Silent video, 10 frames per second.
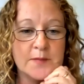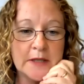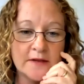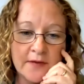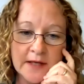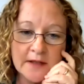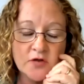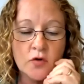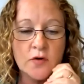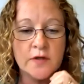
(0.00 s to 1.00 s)
because I think
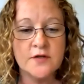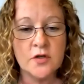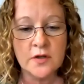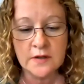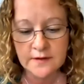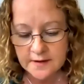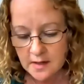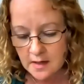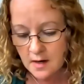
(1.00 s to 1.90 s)
stronger students